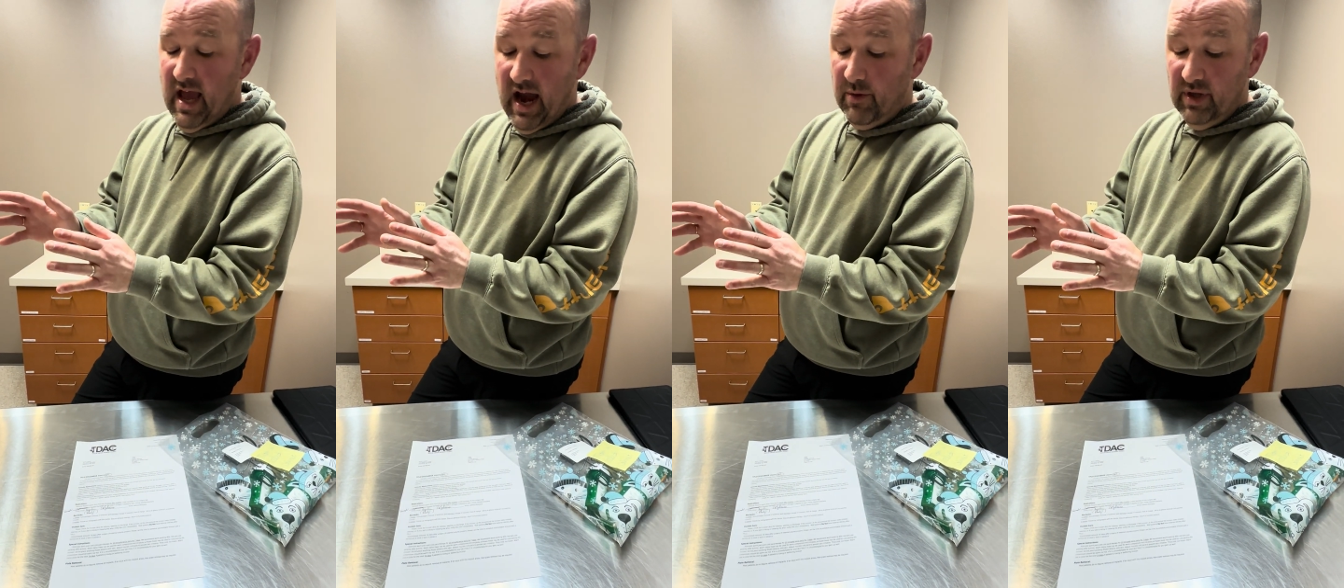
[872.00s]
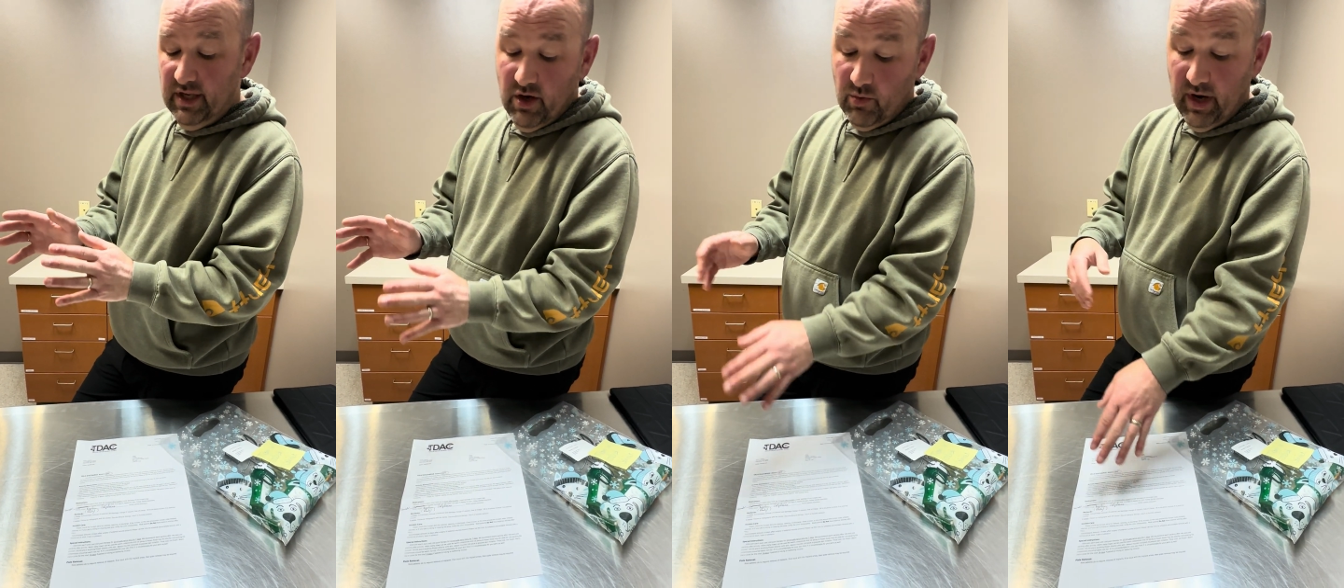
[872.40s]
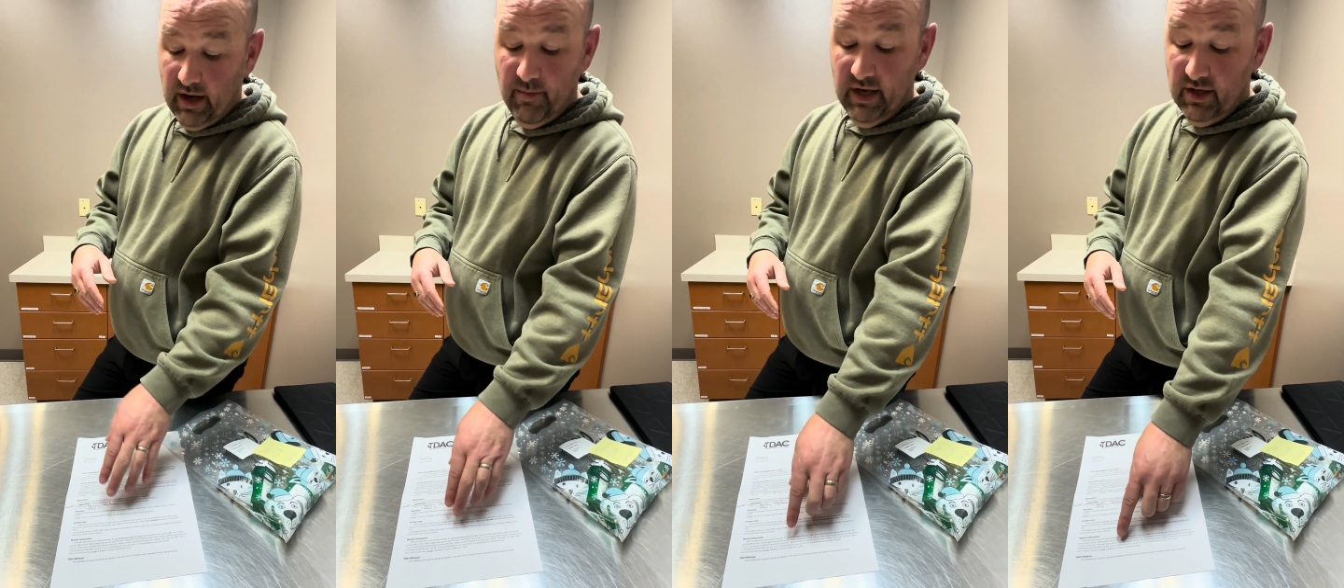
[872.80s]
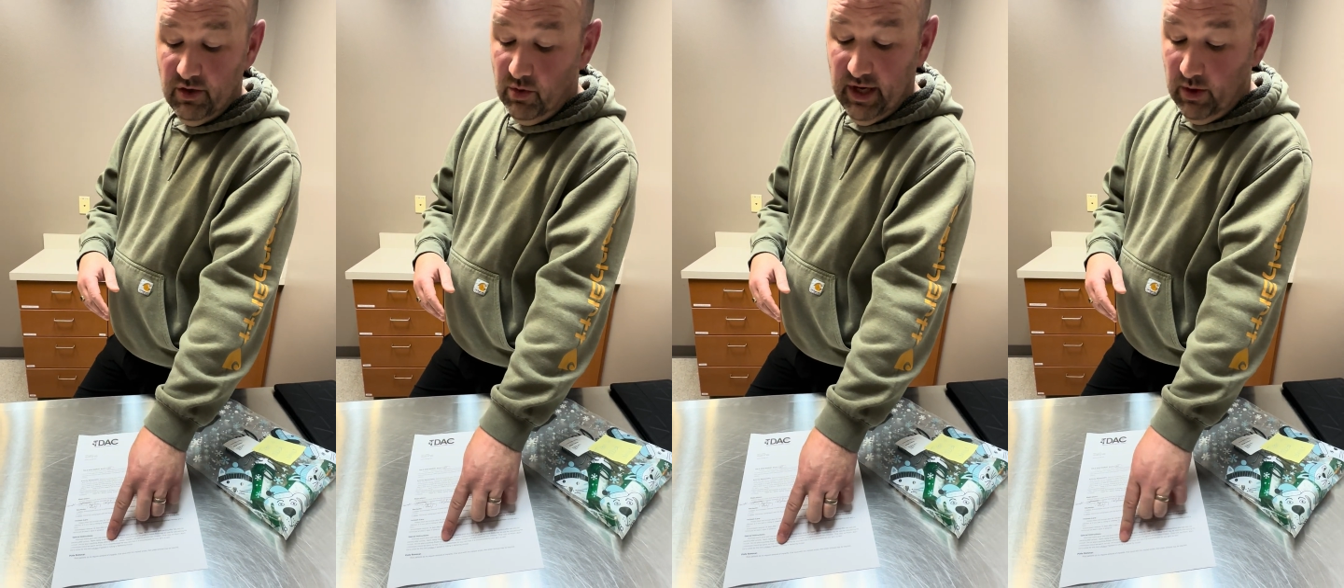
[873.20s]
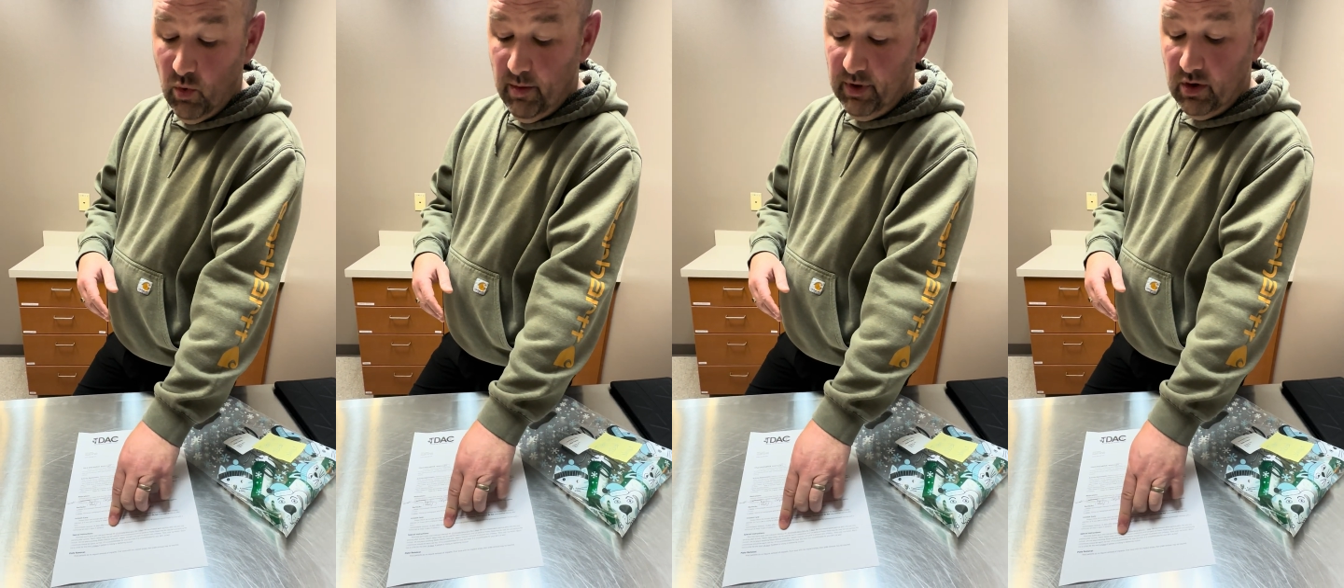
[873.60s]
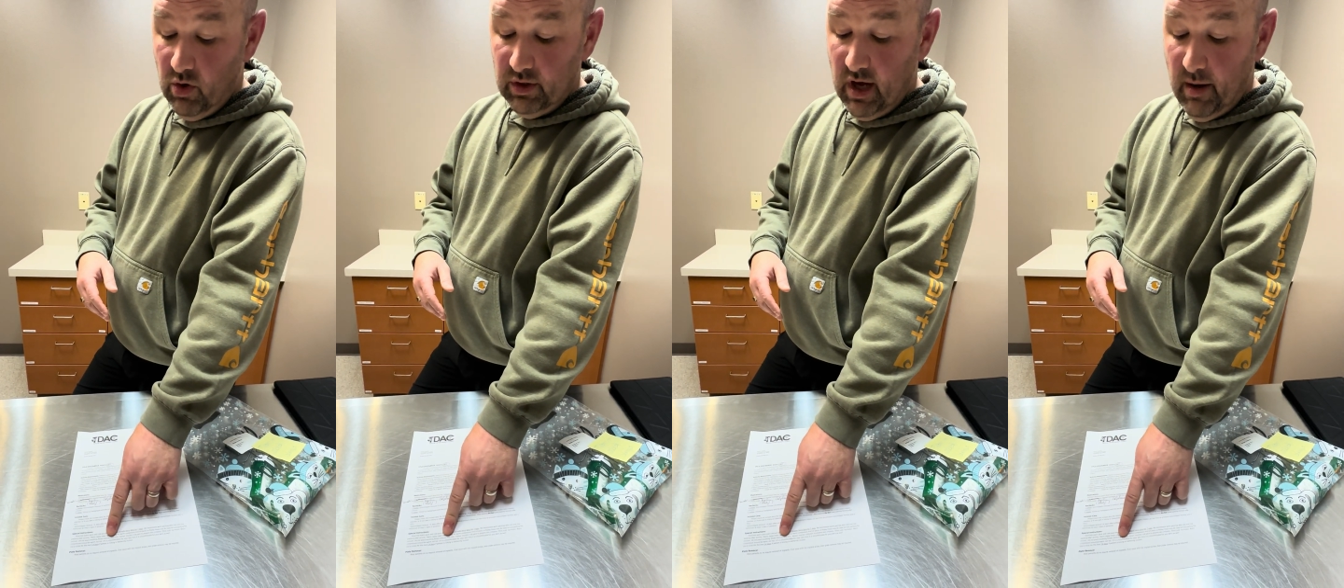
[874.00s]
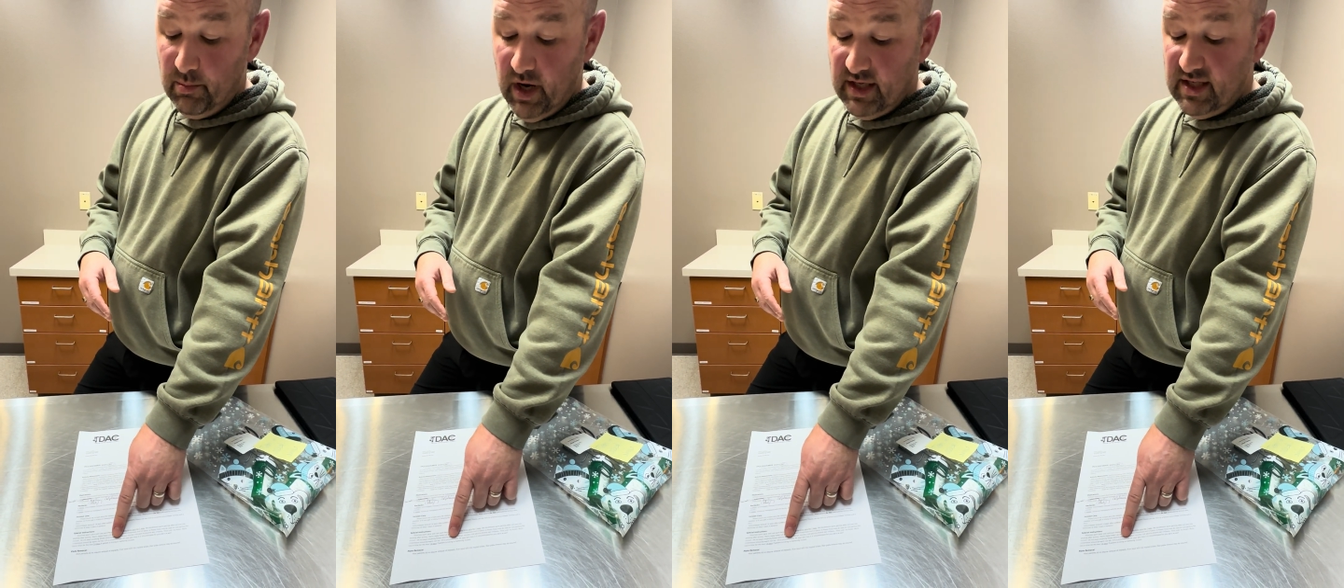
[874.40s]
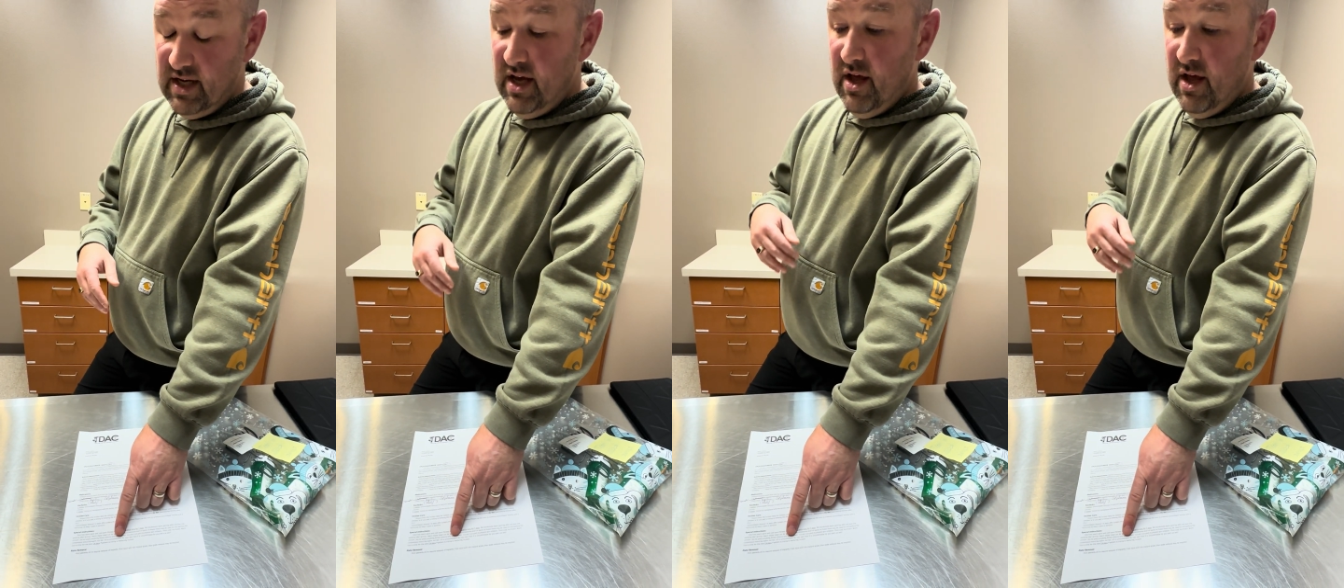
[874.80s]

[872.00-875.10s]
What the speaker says: I really don't recommend to do any warm and cold compress.